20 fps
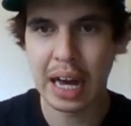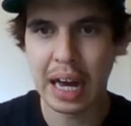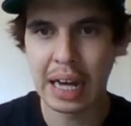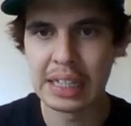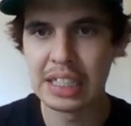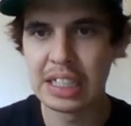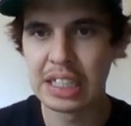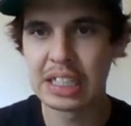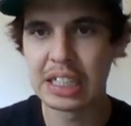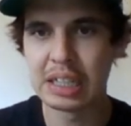I
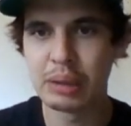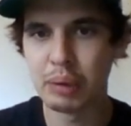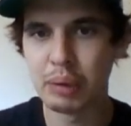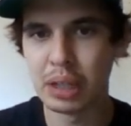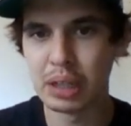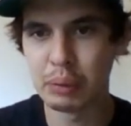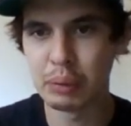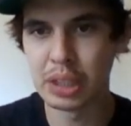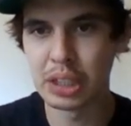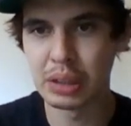just think
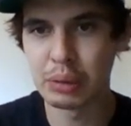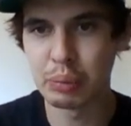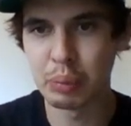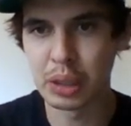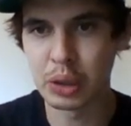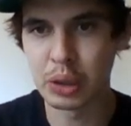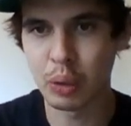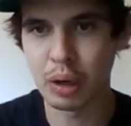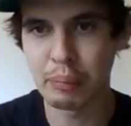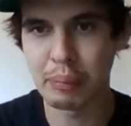
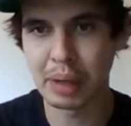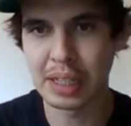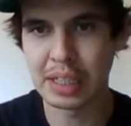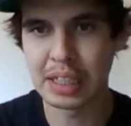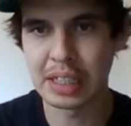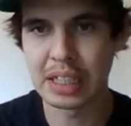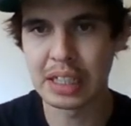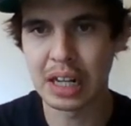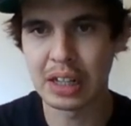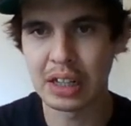what Corey
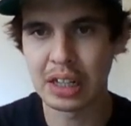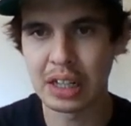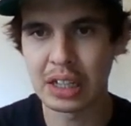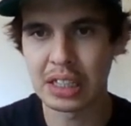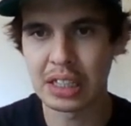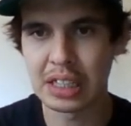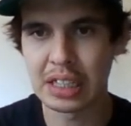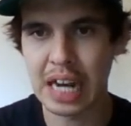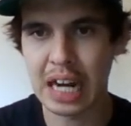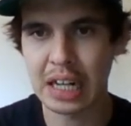Mace has done there in
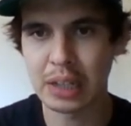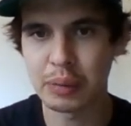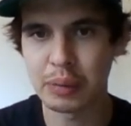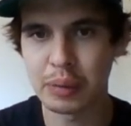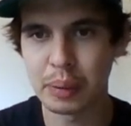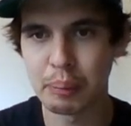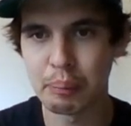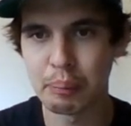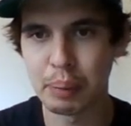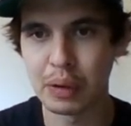
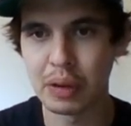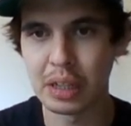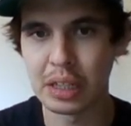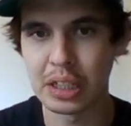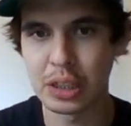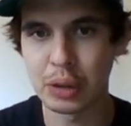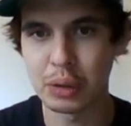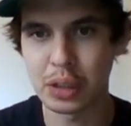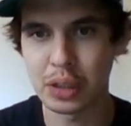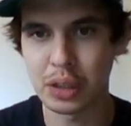Saskatchewan, building
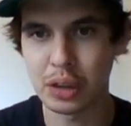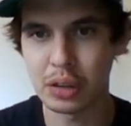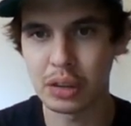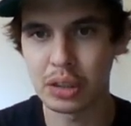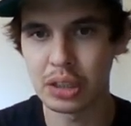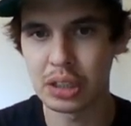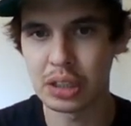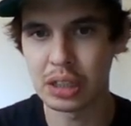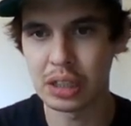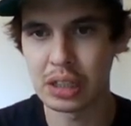his own
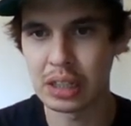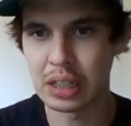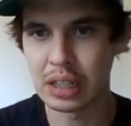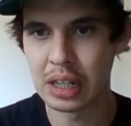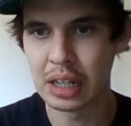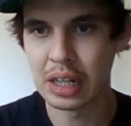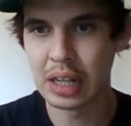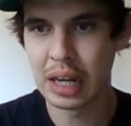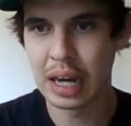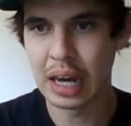culture and
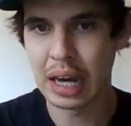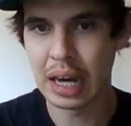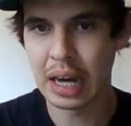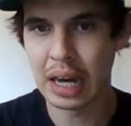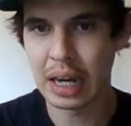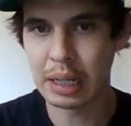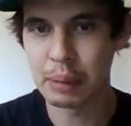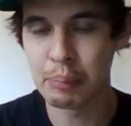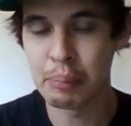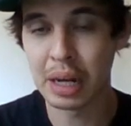
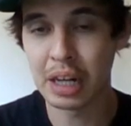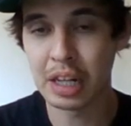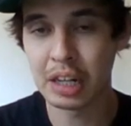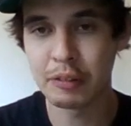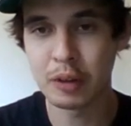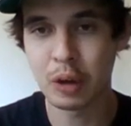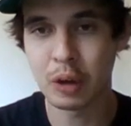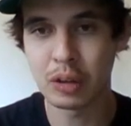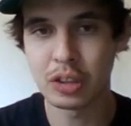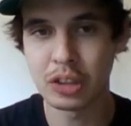
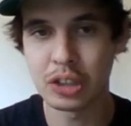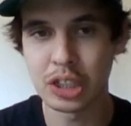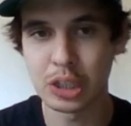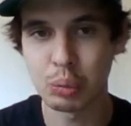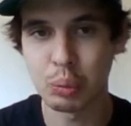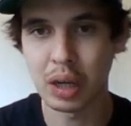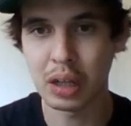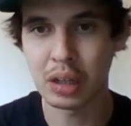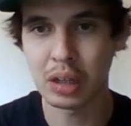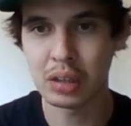competitive culture
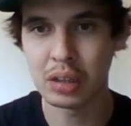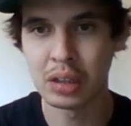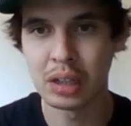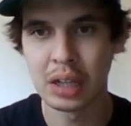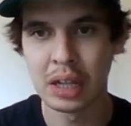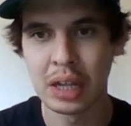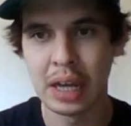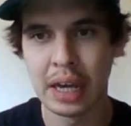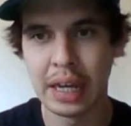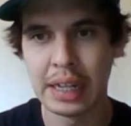as well,
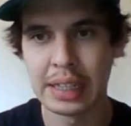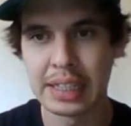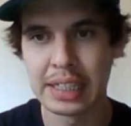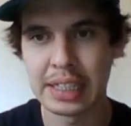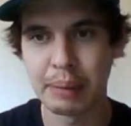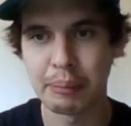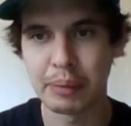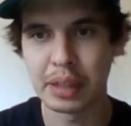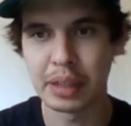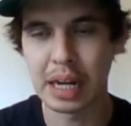is
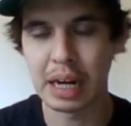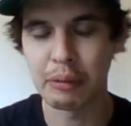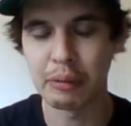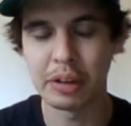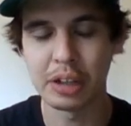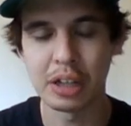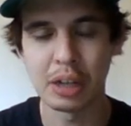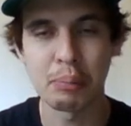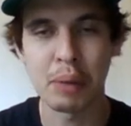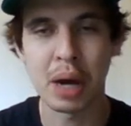something that I
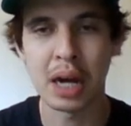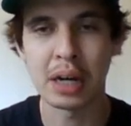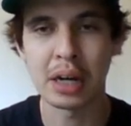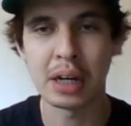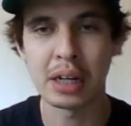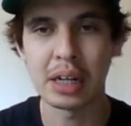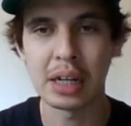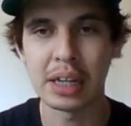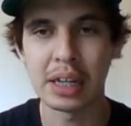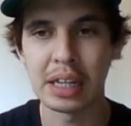really
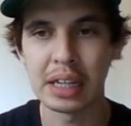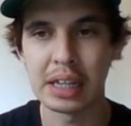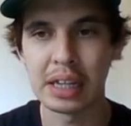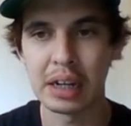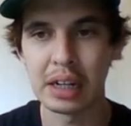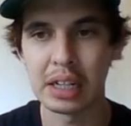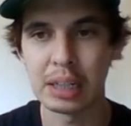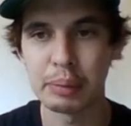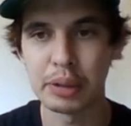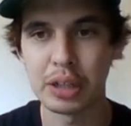admire, and I think
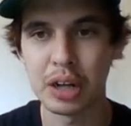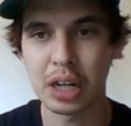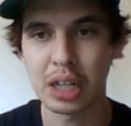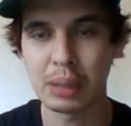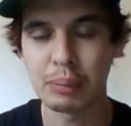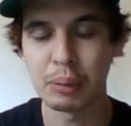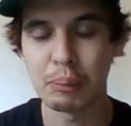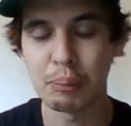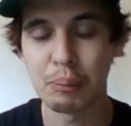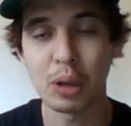that it's been
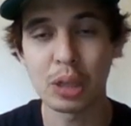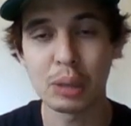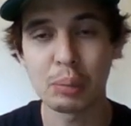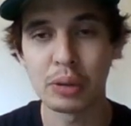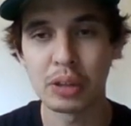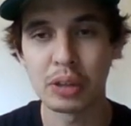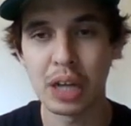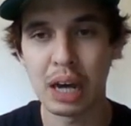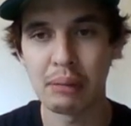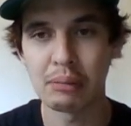talked about
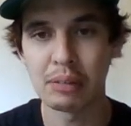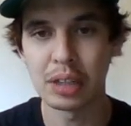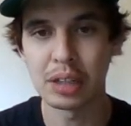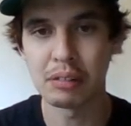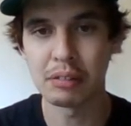multiple times.